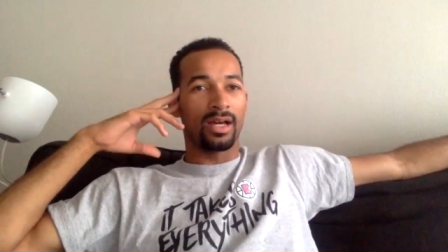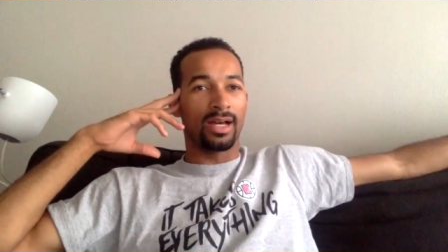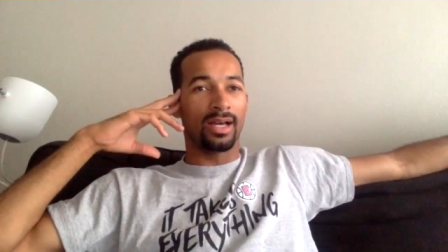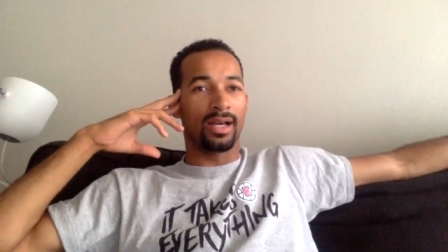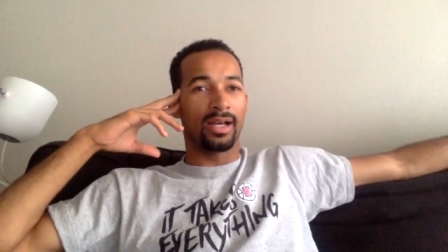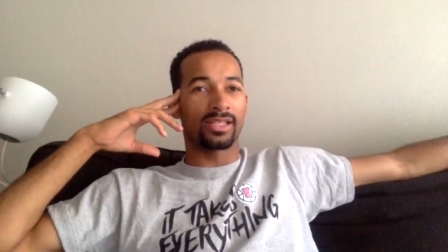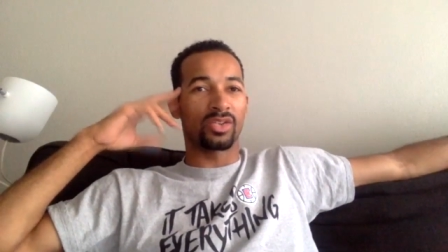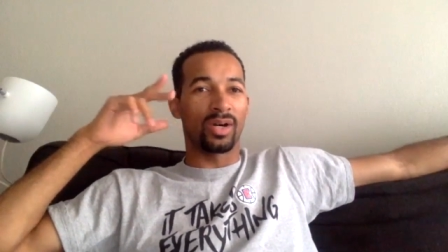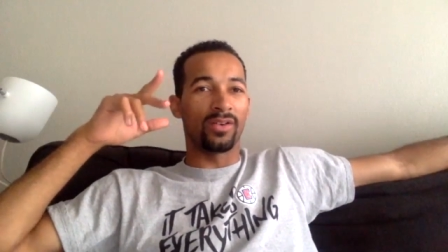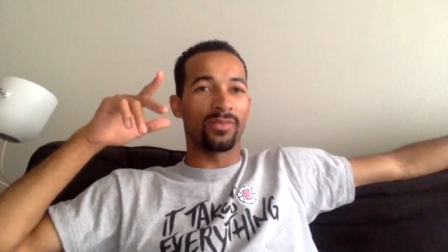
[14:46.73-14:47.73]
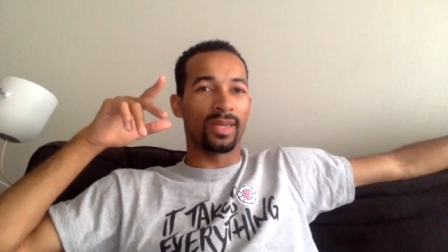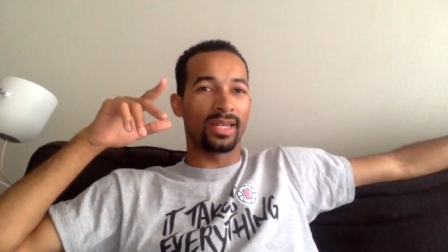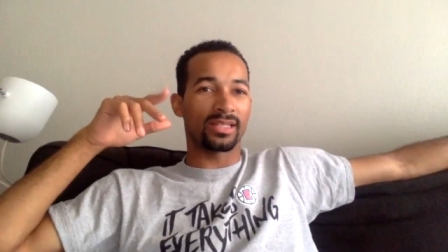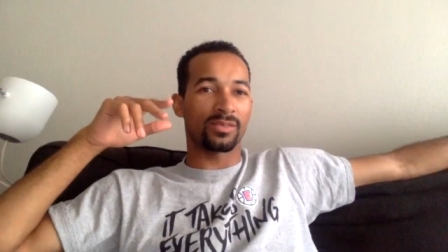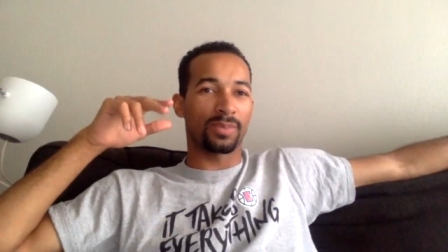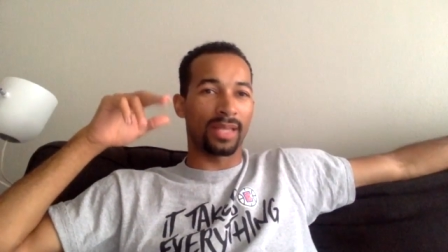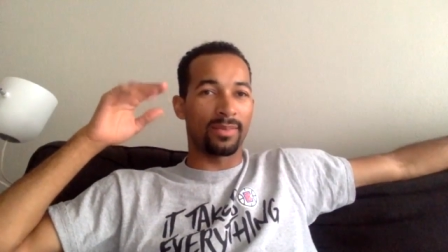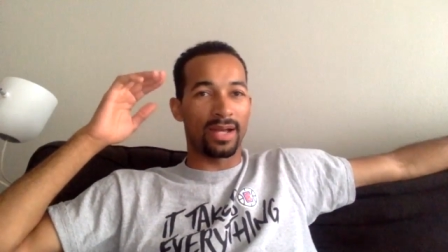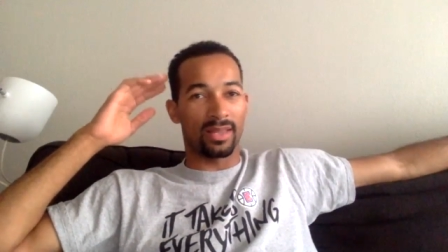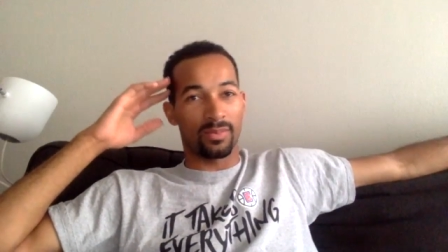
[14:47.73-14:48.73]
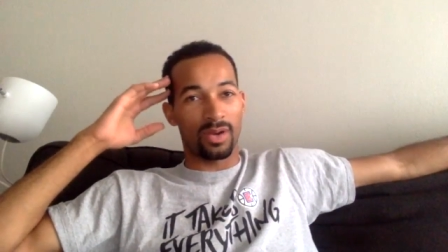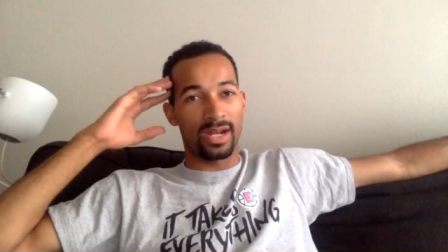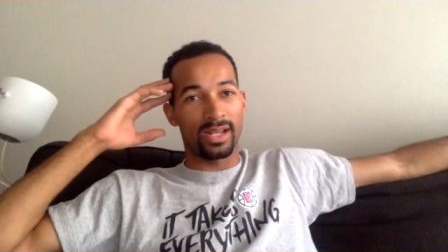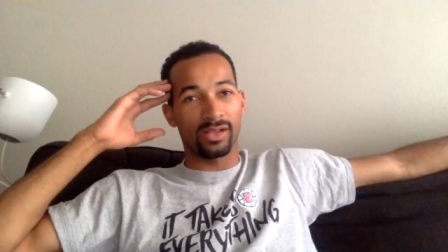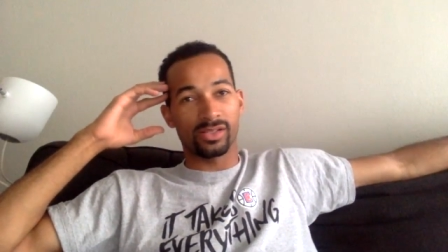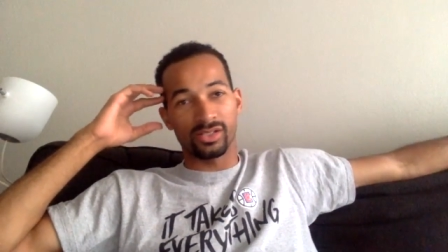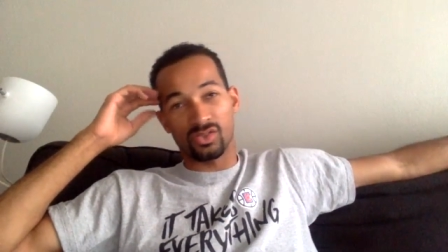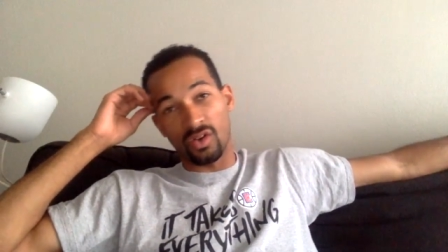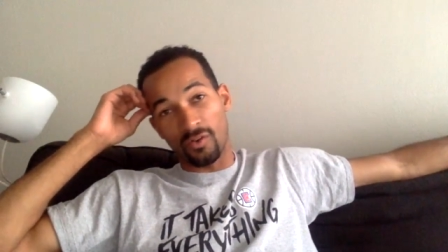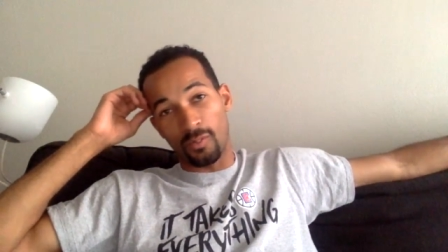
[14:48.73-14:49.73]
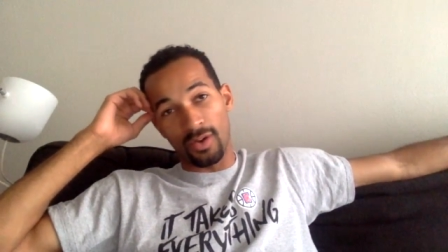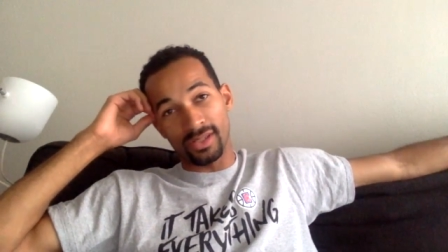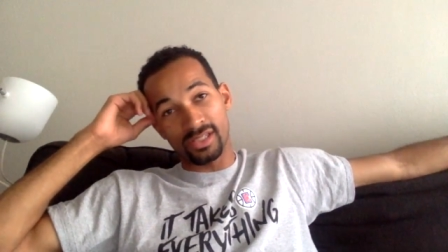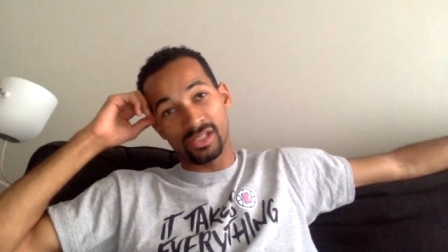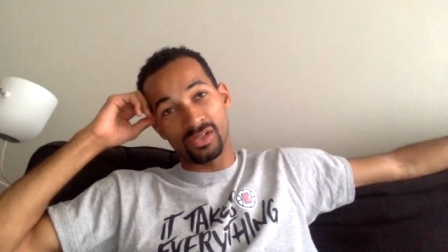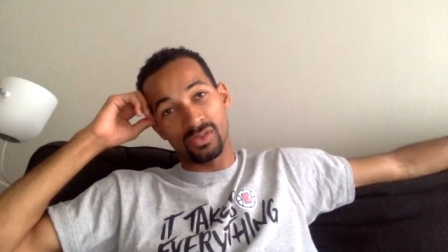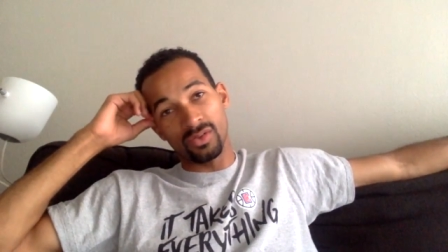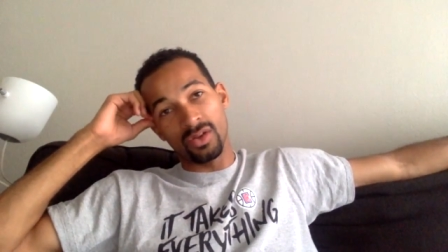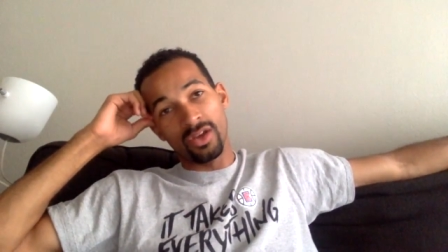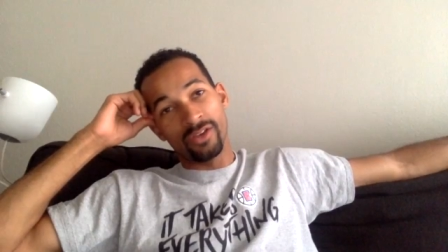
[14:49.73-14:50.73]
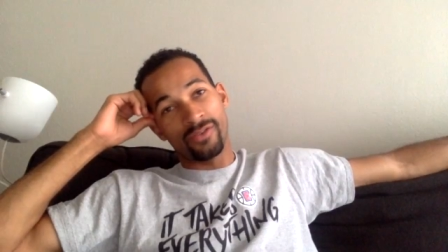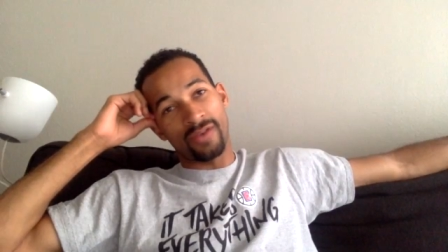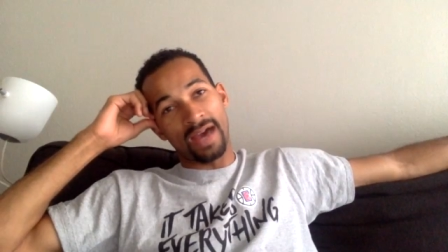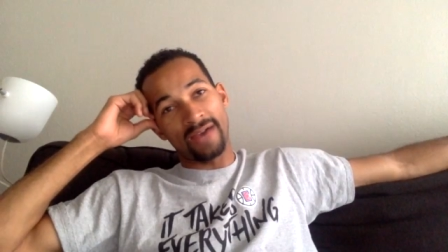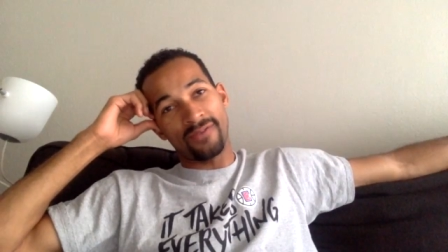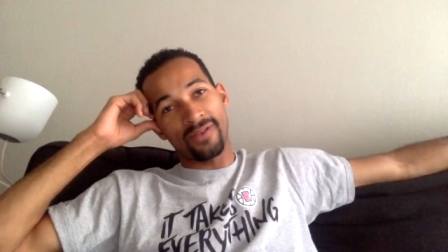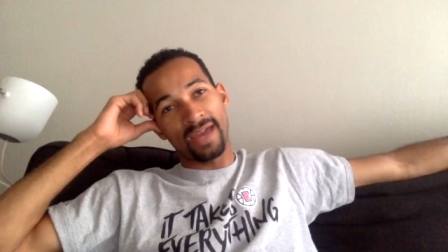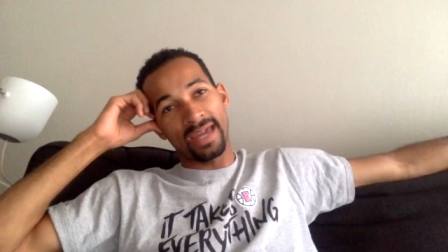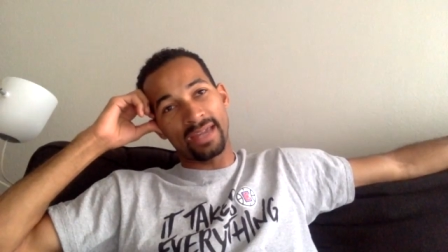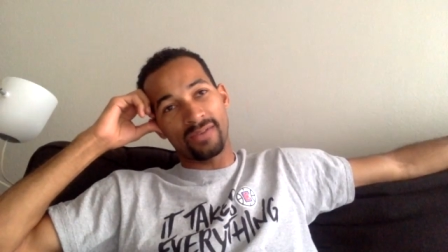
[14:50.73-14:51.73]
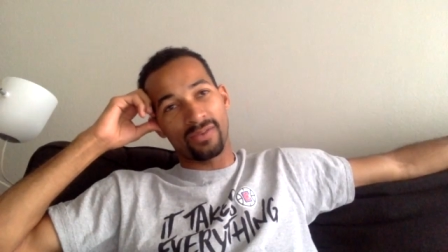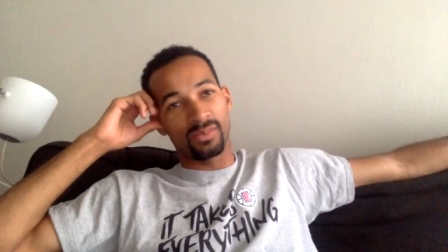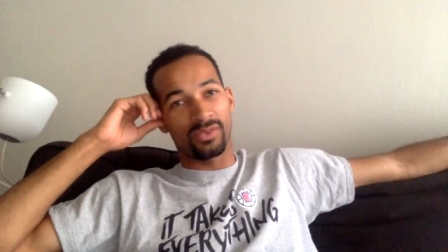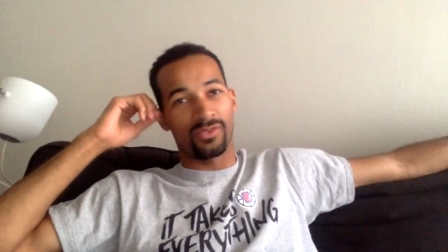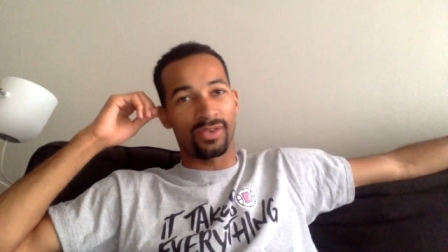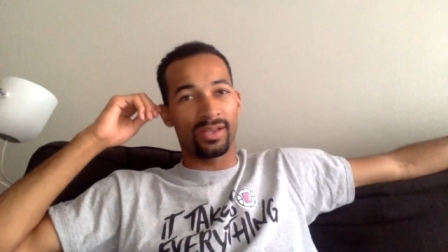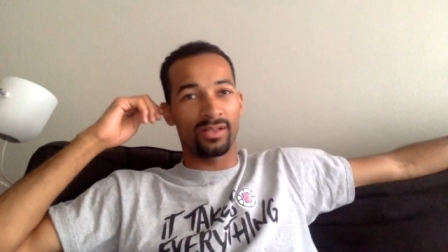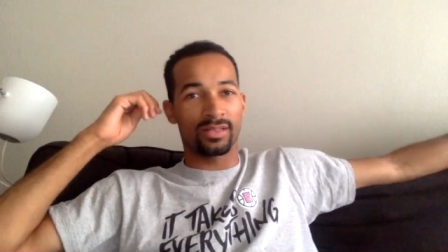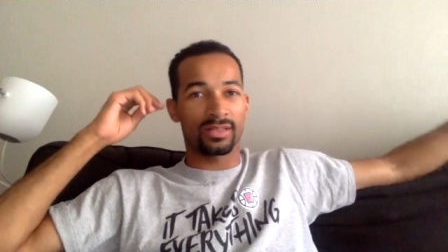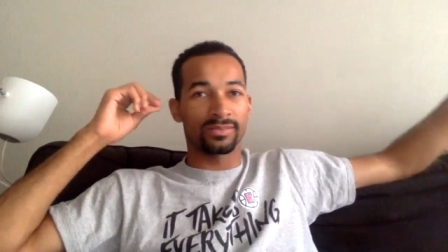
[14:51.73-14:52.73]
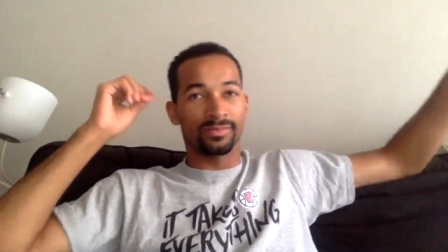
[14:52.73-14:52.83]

Uh, 12 minutes played by LeBron. He also has 12 points. He's shooting five for eight from the field.